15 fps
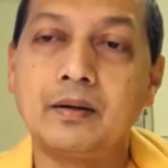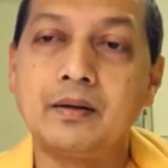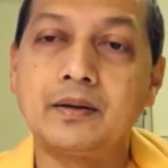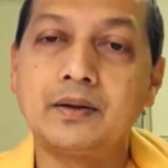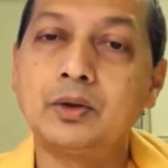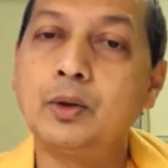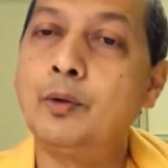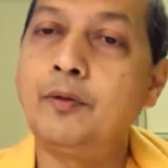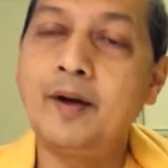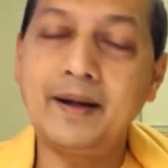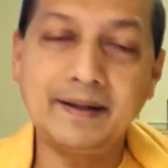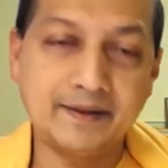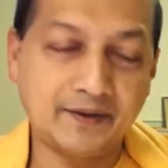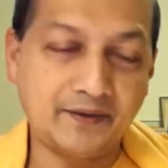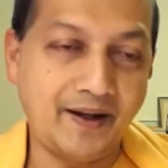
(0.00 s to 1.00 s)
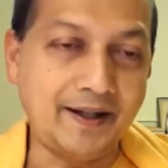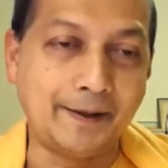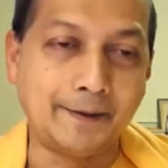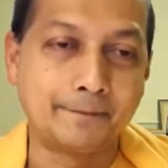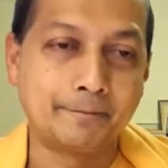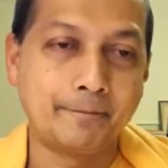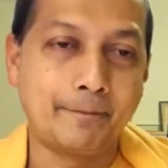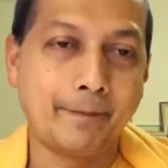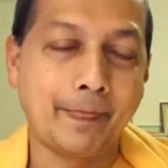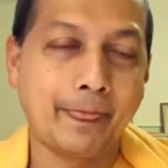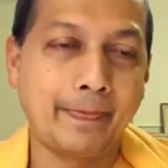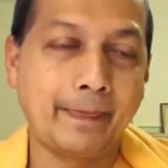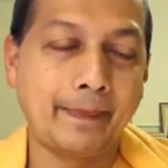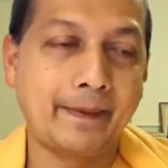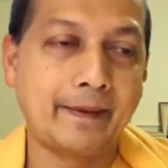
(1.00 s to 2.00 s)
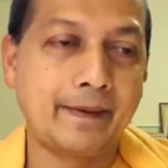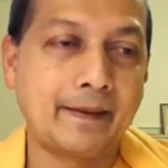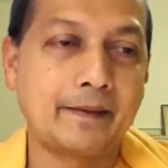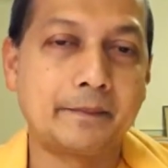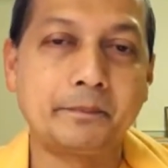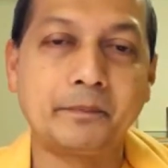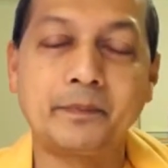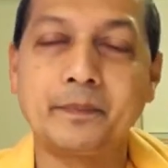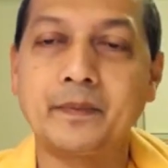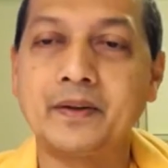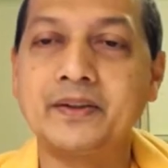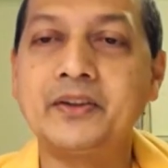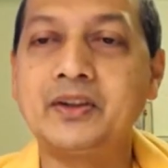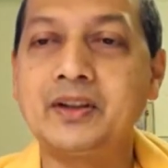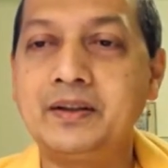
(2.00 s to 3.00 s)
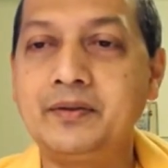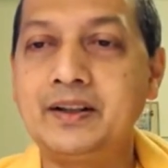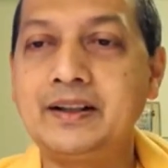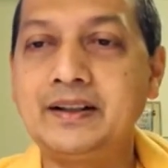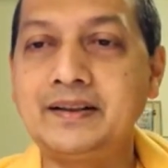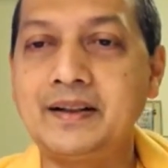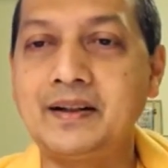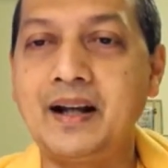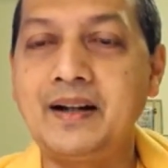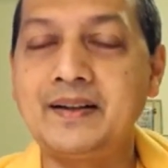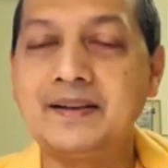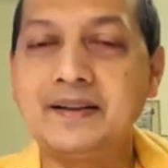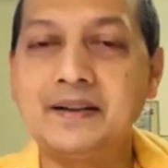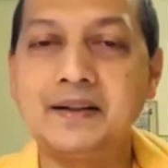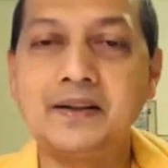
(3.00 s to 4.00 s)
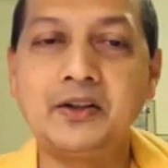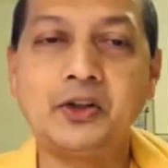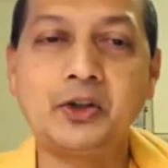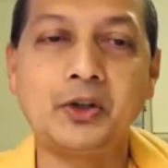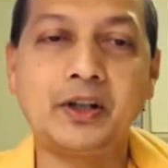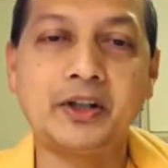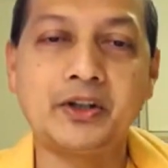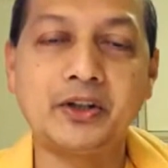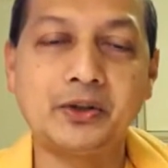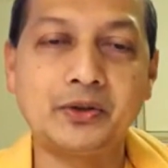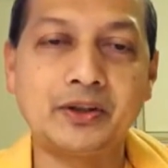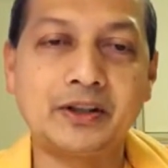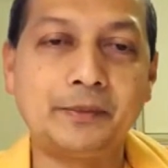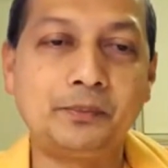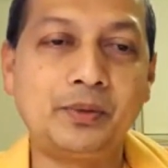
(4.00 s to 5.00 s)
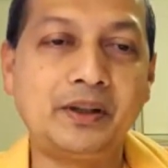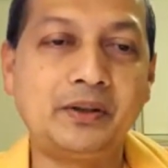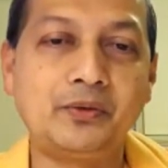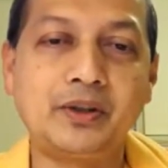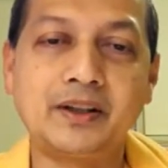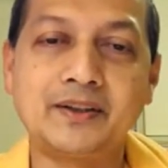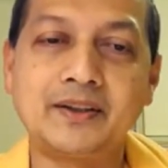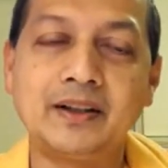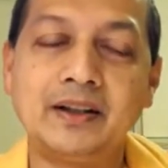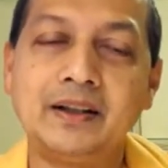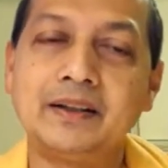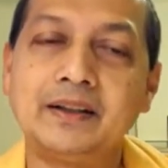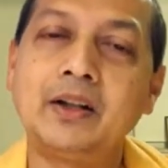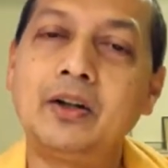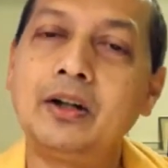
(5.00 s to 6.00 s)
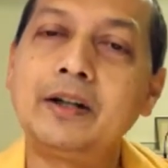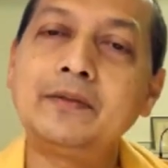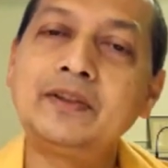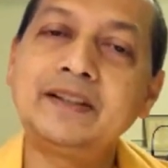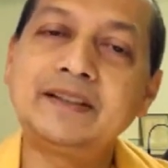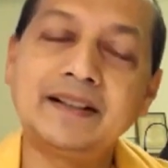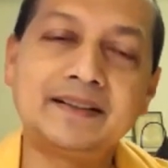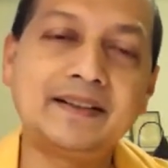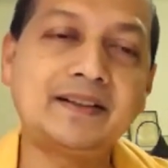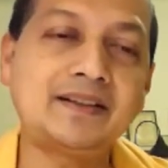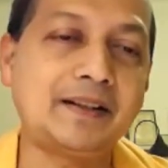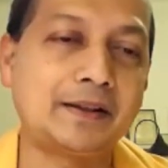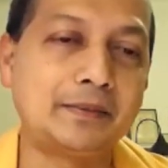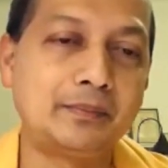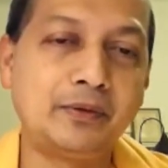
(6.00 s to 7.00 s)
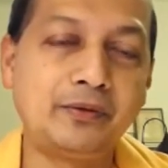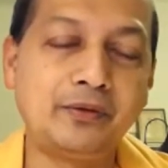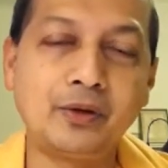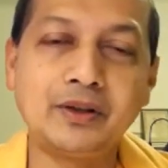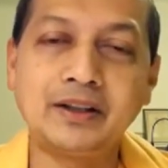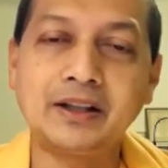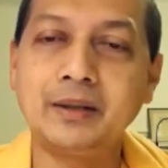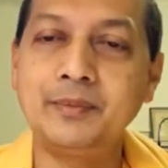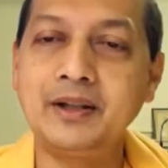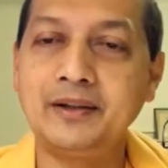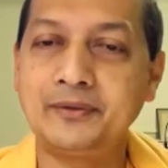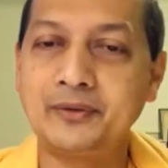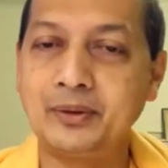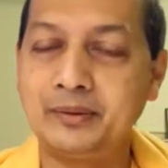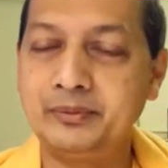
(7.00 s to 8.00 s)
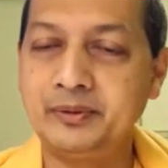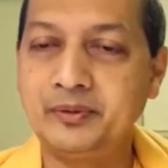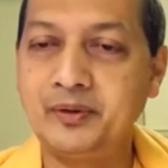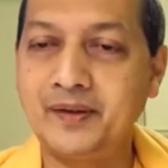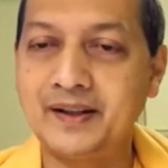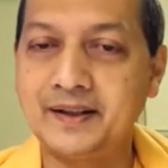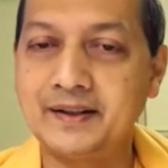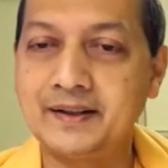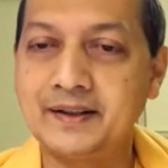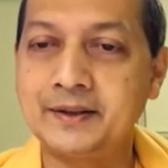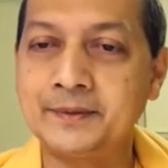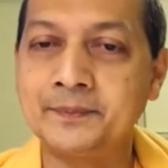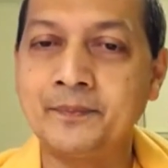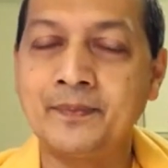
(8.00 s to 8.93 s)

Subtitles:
So far, it's fine. Sister Nivedita writes in her introduction to the complete works that all of this existed before the coming of Swami Vivekananda.